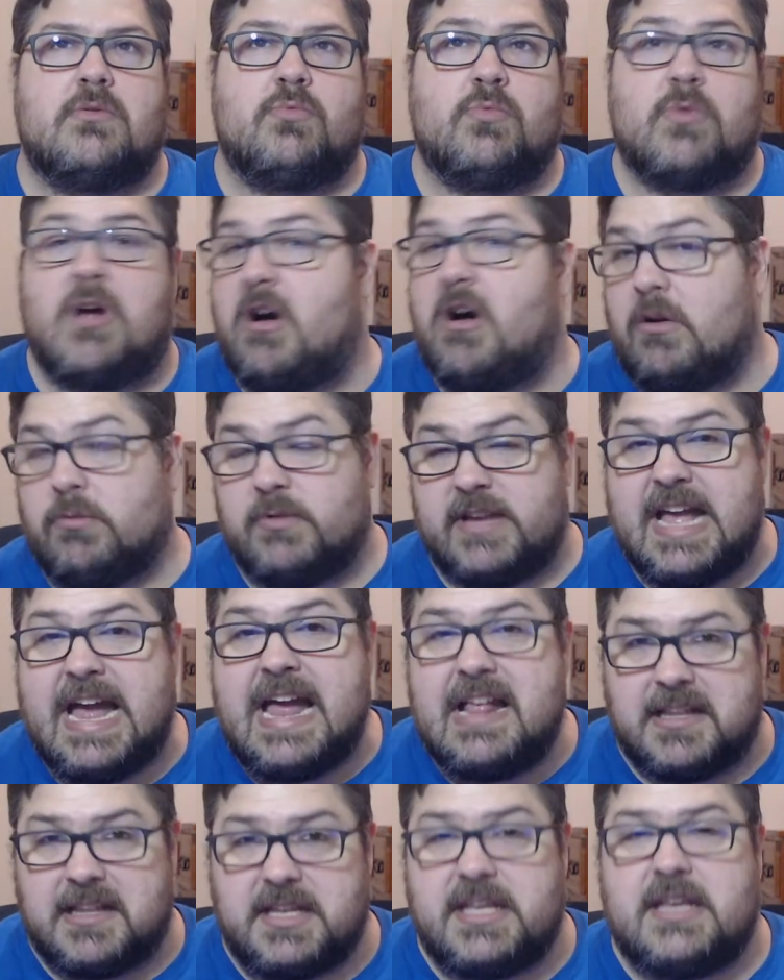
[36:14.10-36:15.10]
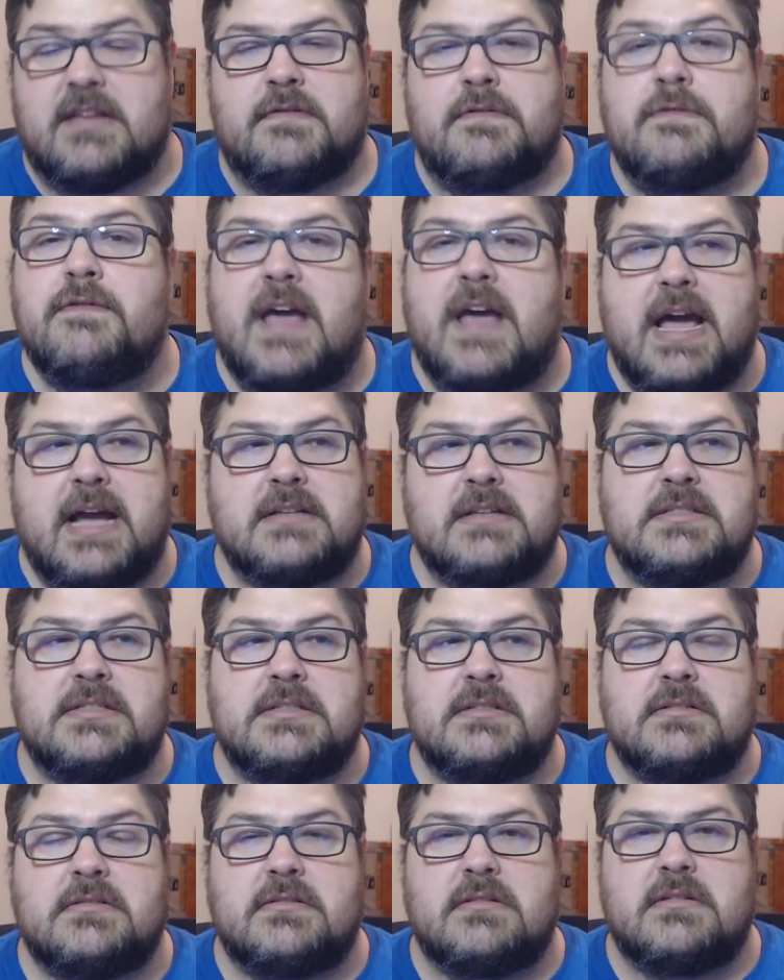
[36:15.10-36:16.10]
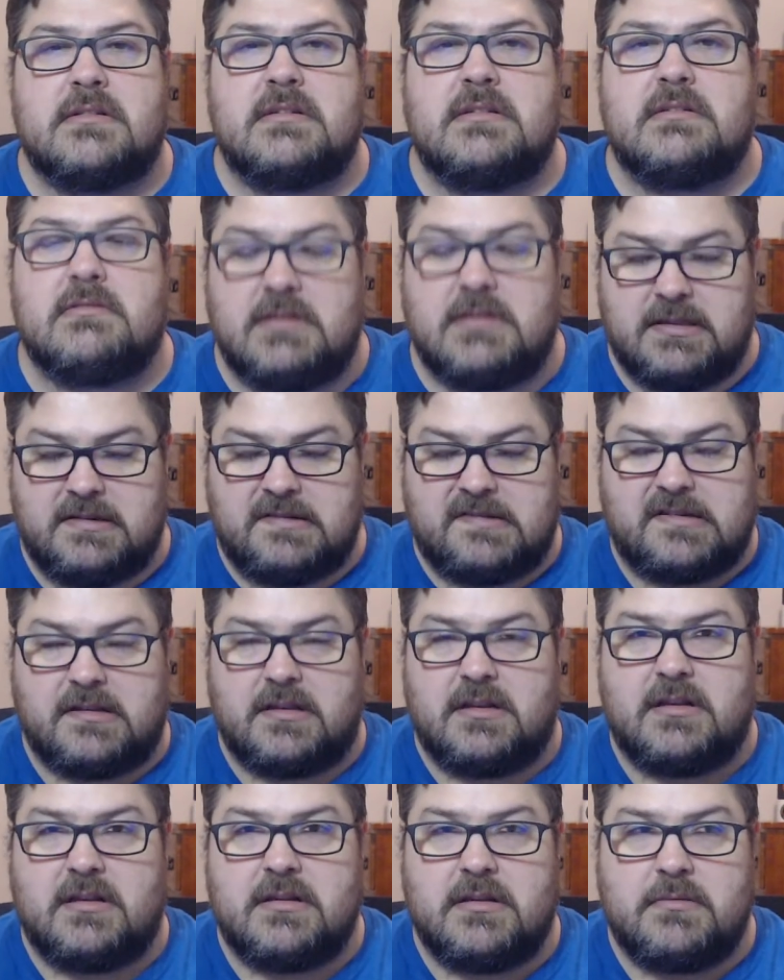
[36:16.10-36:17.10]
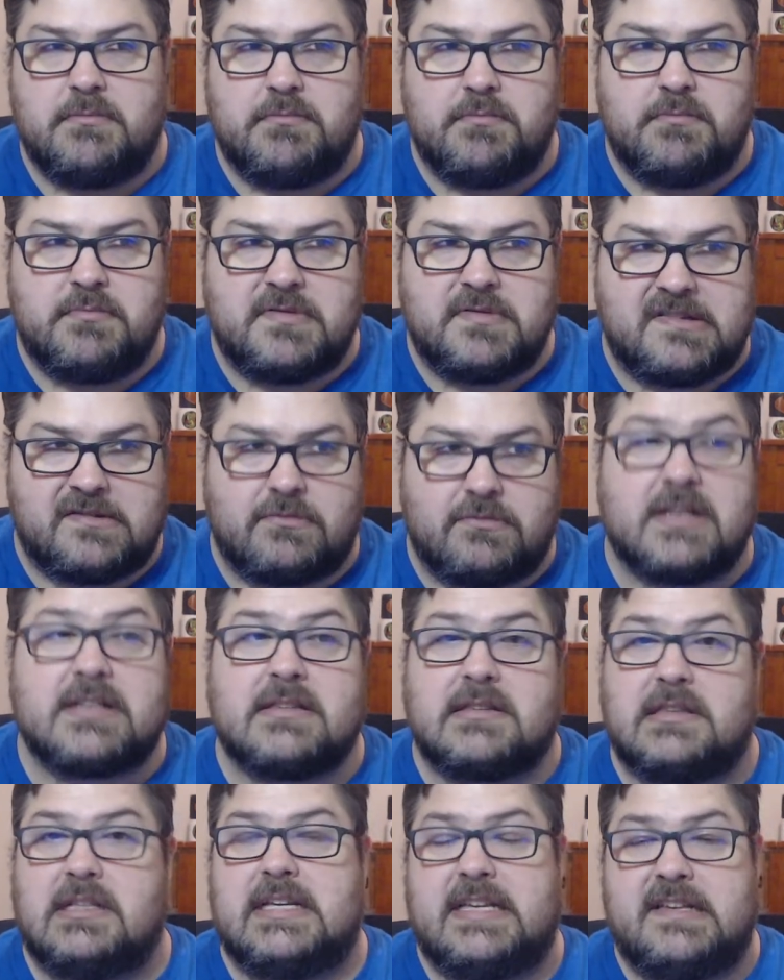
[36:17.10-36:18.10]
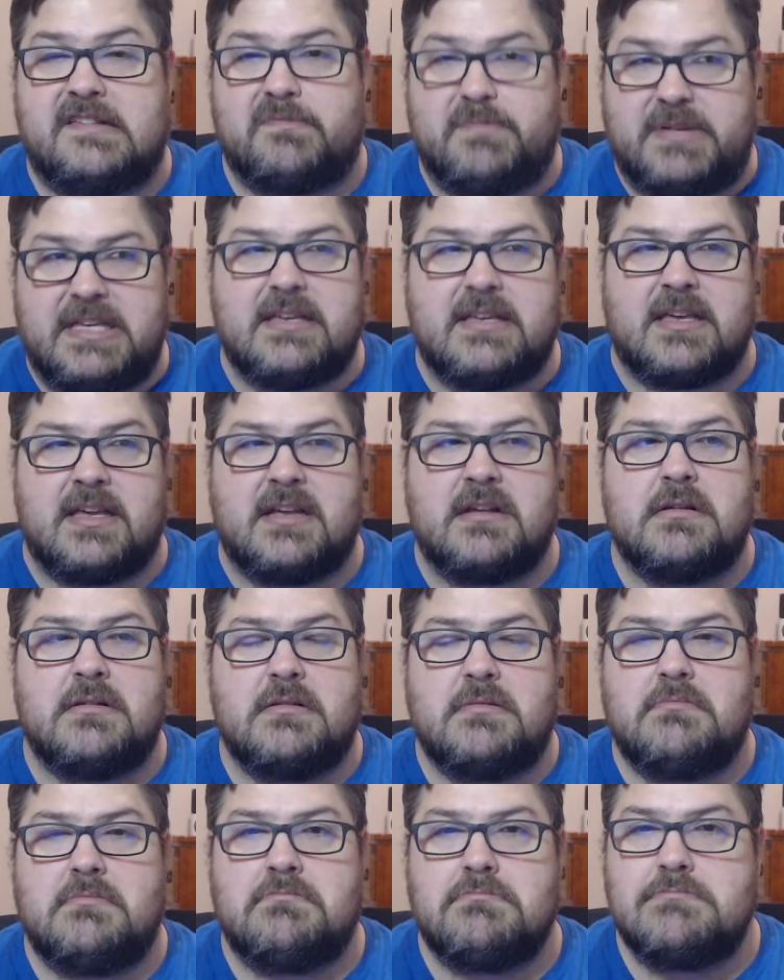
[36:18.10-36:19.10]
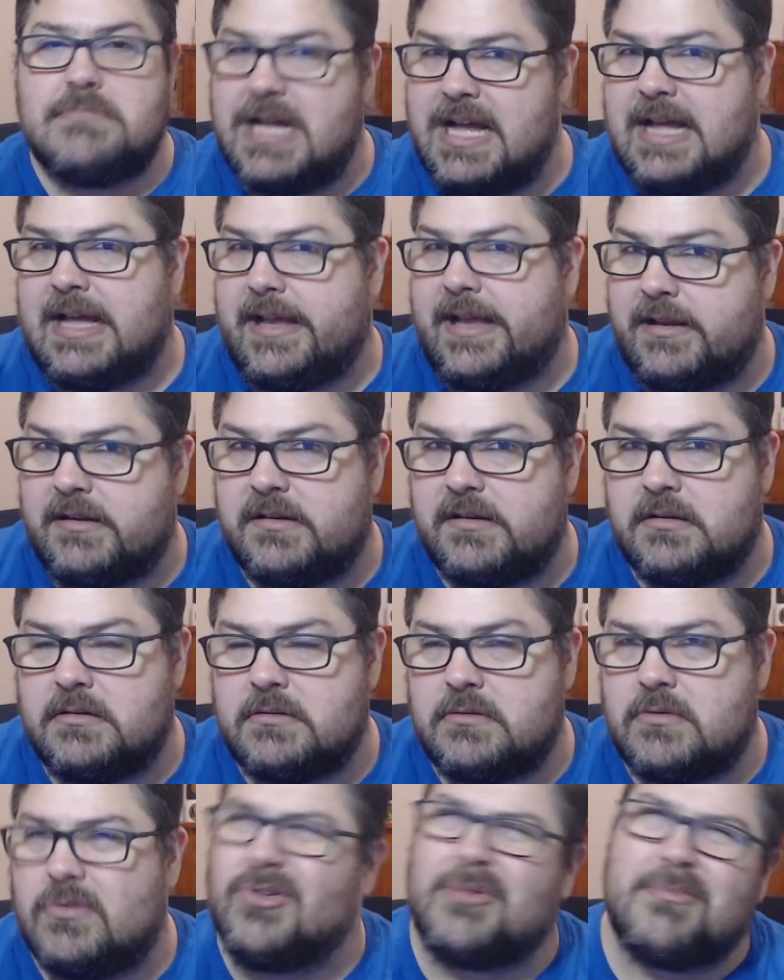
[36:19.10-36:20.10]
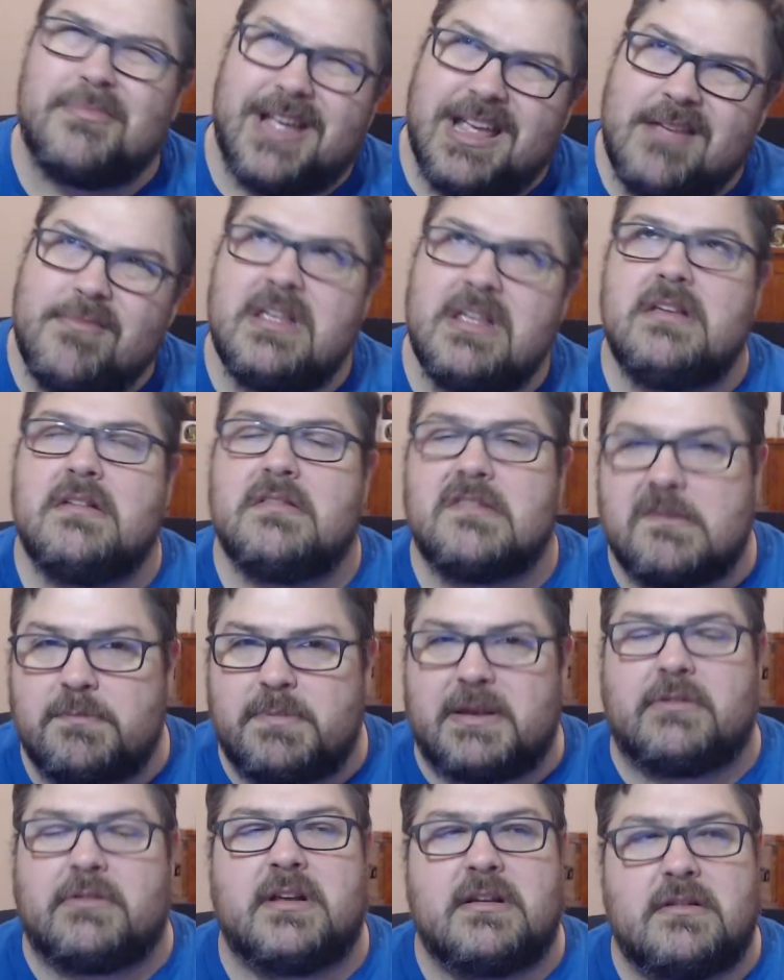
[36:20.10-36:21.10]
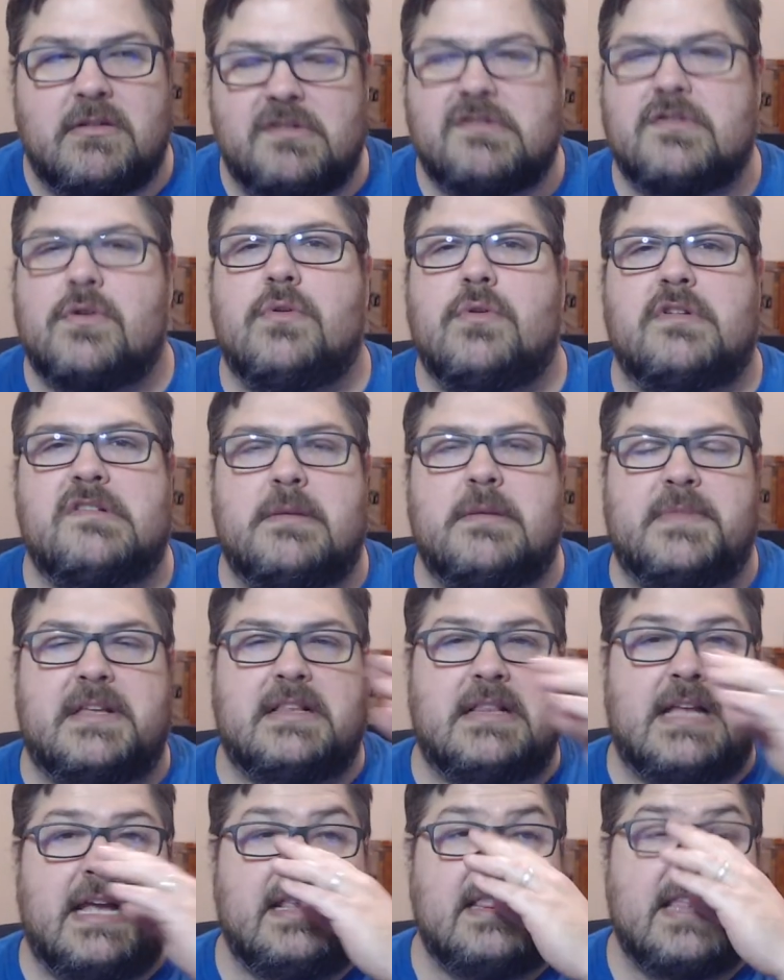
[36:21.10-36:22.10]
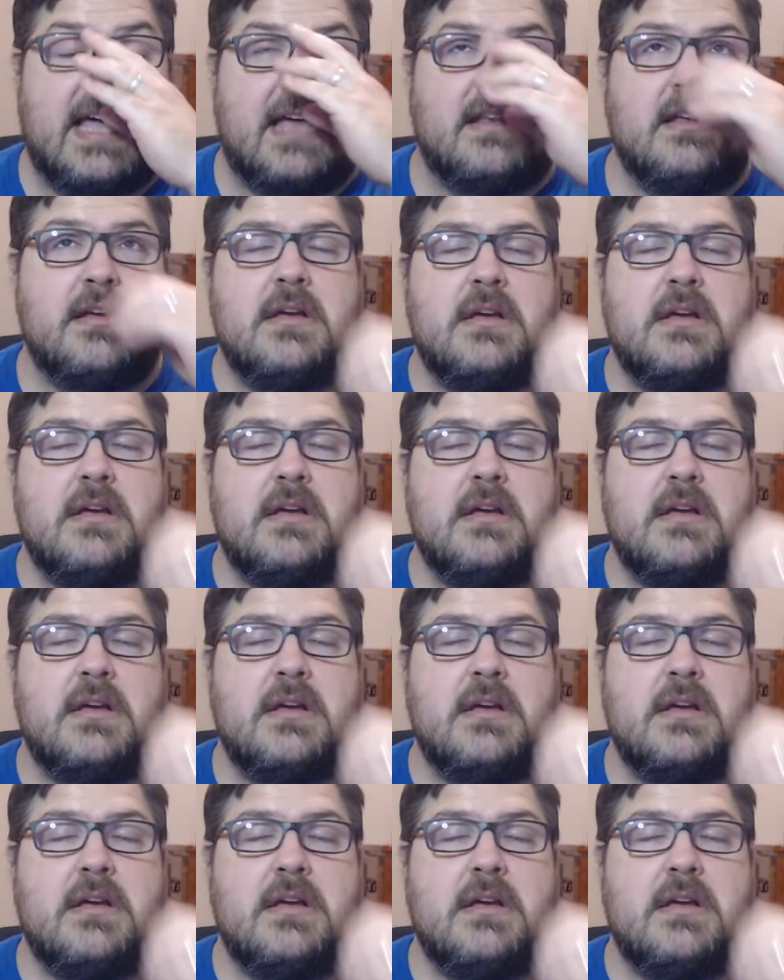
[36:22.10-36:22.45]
all reality, in fact, is, strictly speaking, mind, or maybe spirit or soul or something like that.